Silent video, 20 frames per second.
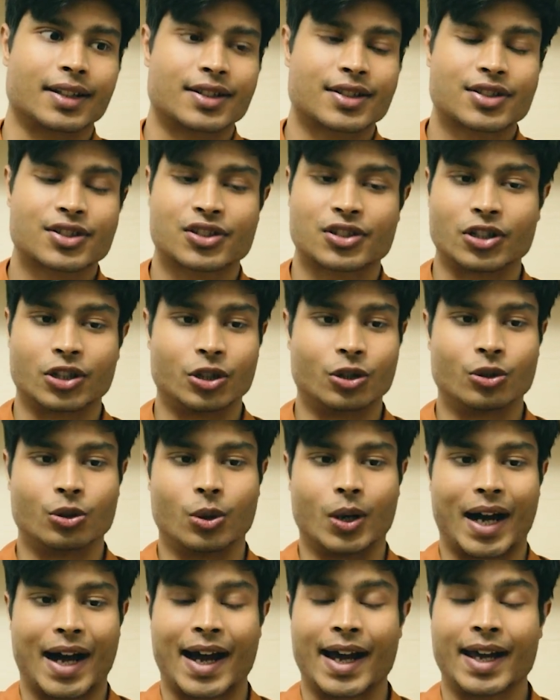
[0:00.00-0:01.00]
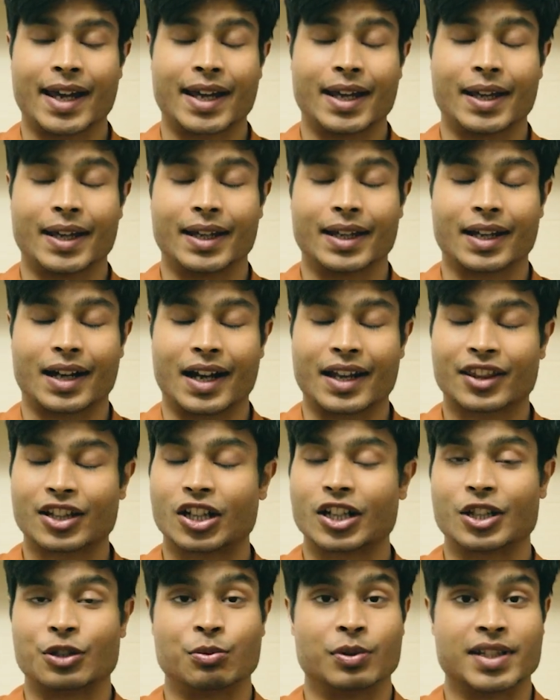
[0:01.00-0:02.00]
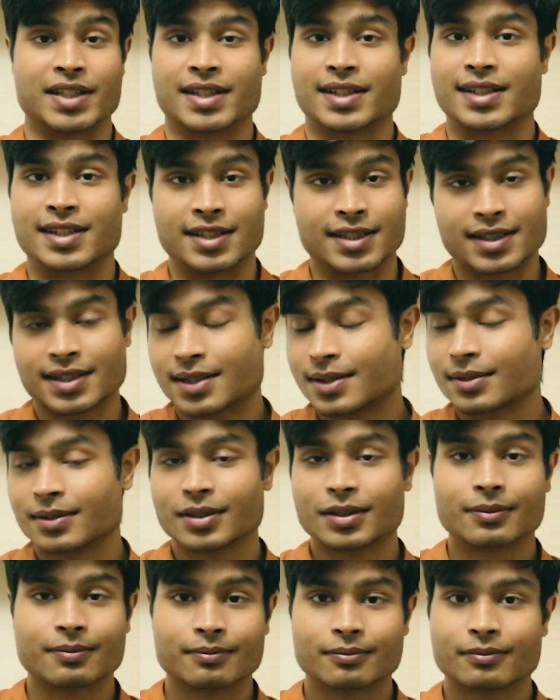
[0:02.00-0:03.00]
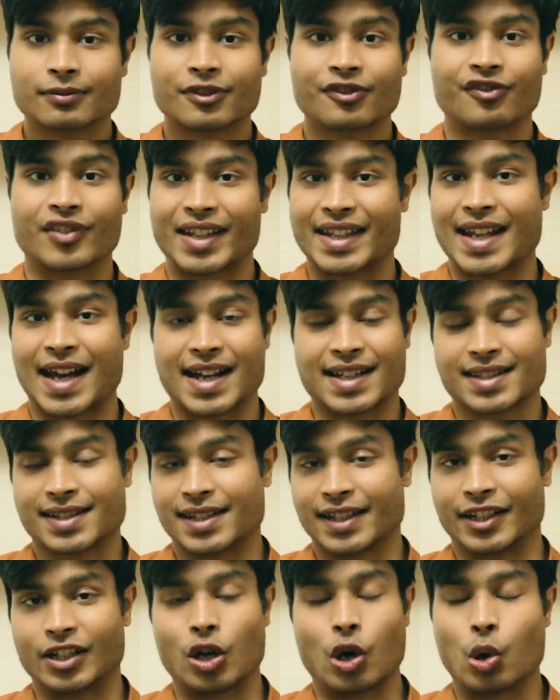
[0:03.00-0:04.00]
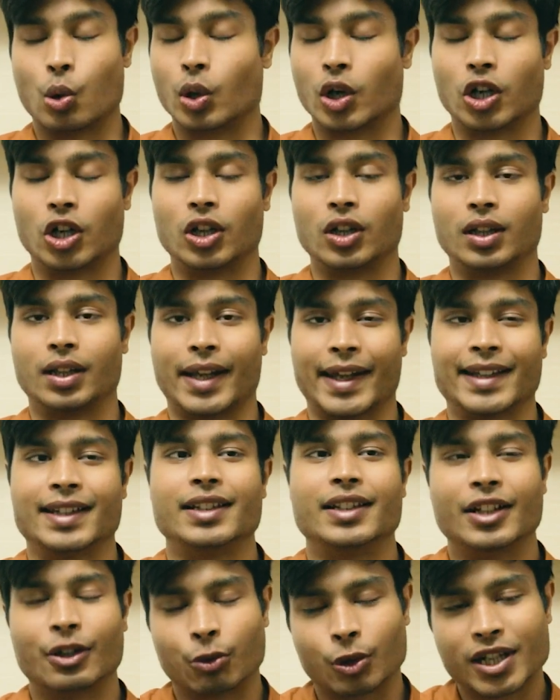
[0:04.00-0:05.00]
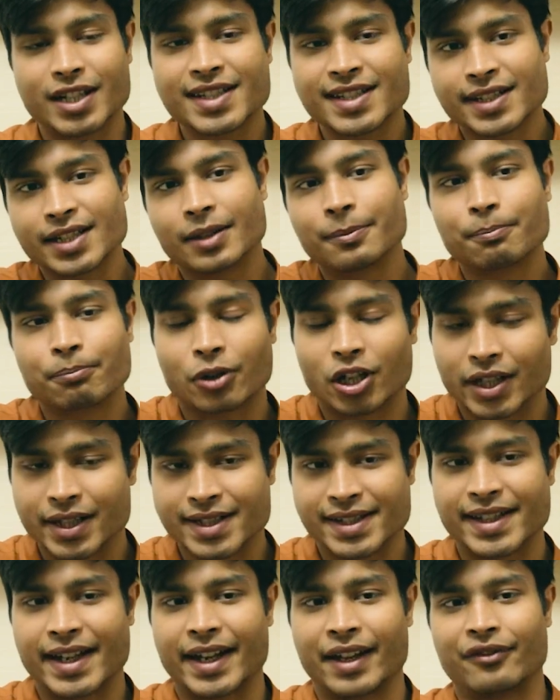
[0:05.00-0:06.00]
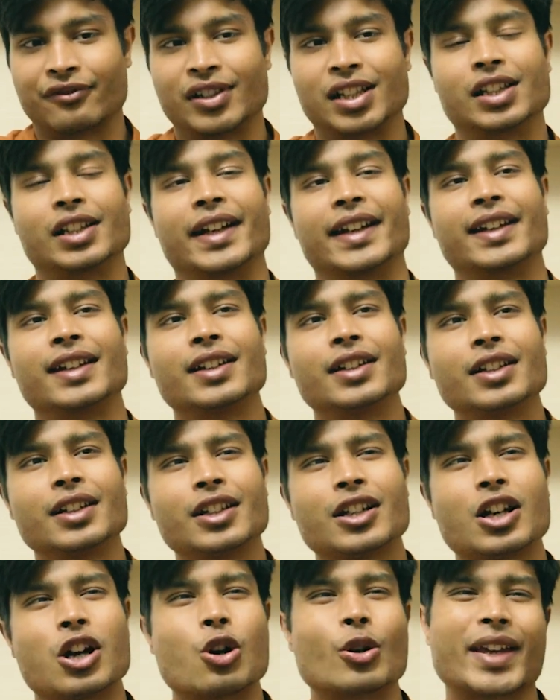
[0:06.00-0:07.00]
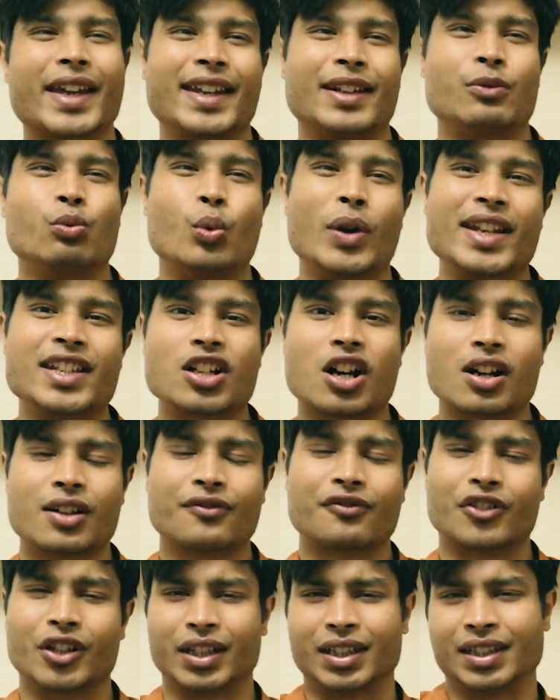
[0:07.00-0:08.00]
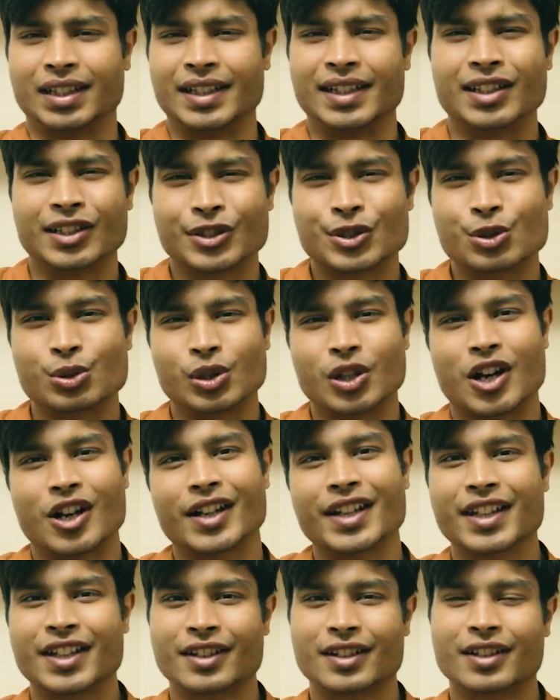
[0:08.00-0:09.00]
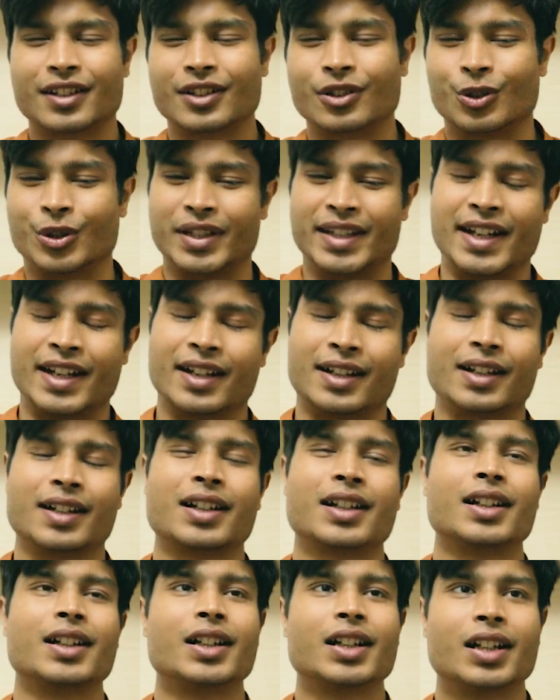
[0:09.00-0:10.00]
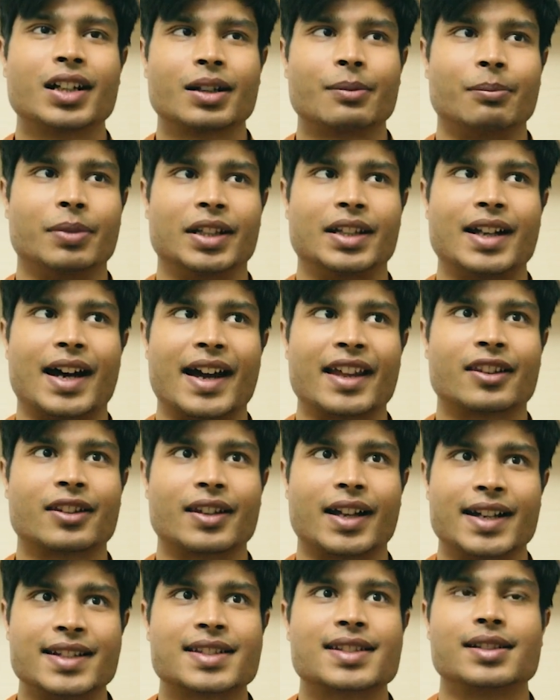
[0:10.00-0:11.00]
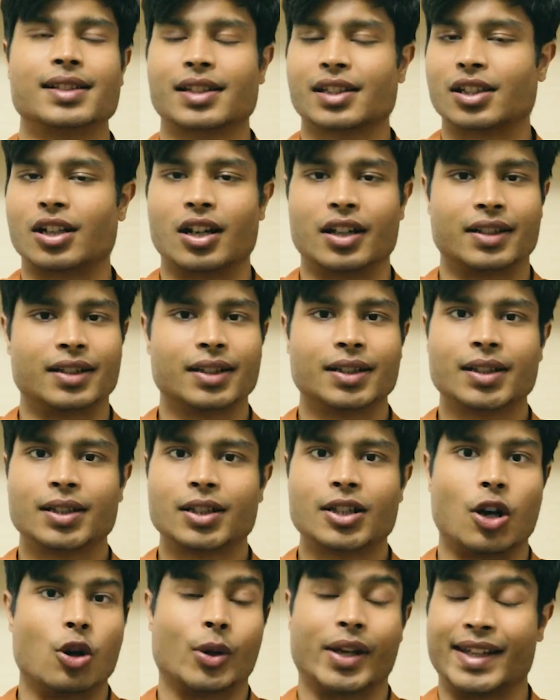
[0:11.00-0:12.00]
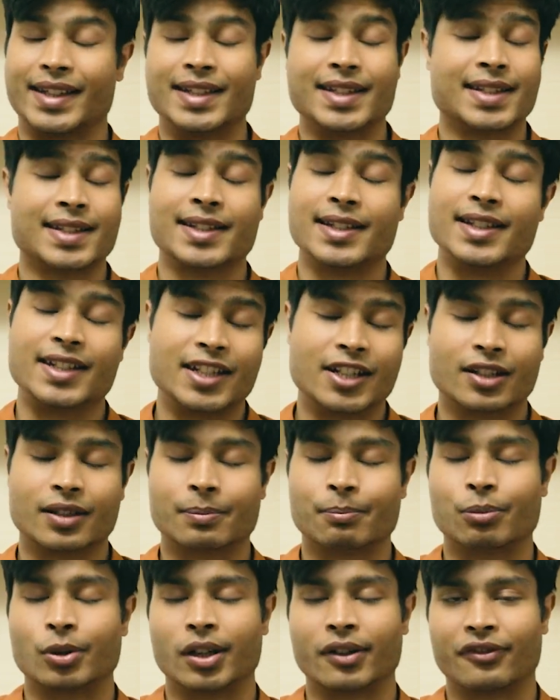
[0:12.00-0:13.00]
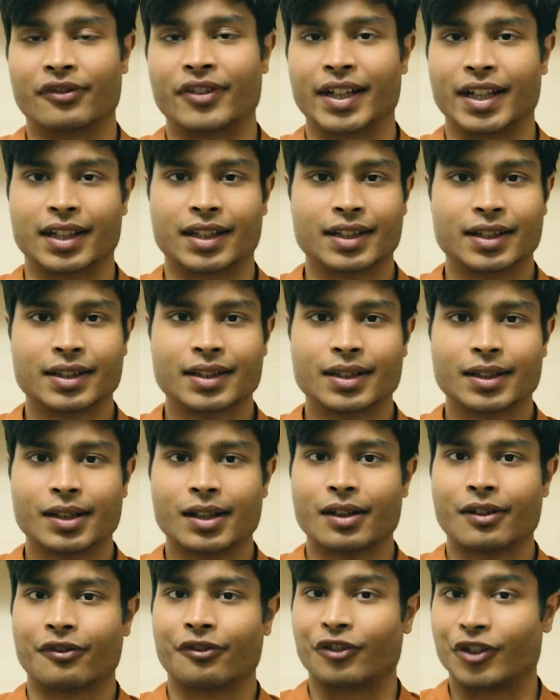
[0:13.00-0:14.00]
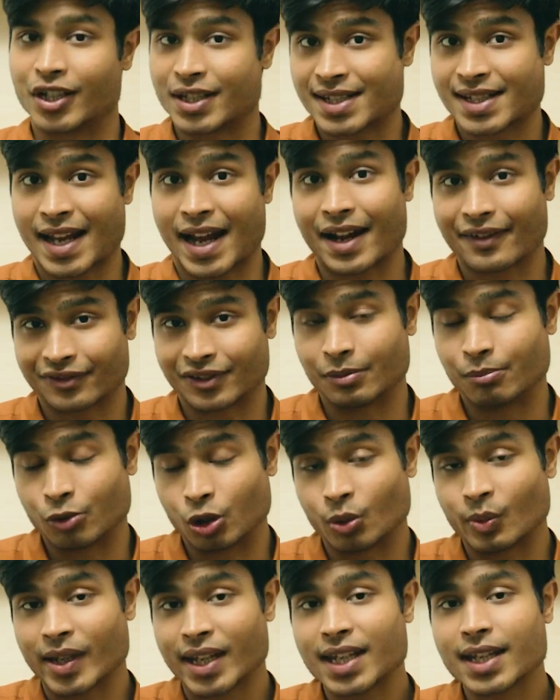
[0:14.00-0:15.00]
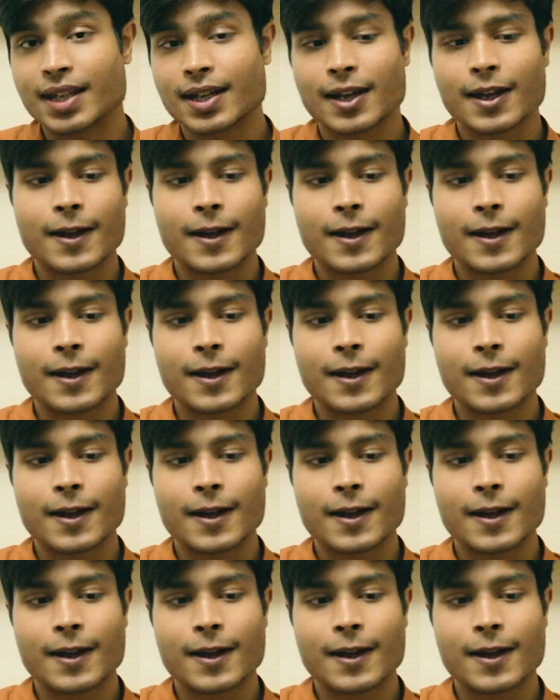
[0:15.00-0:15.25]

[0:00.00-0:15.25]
So I thought it was just fantastic overall. Like there were some parts that I felt like, okay, it went on for a little too long here or there, but I still thought, okay, this is a near perfect first half of the movie.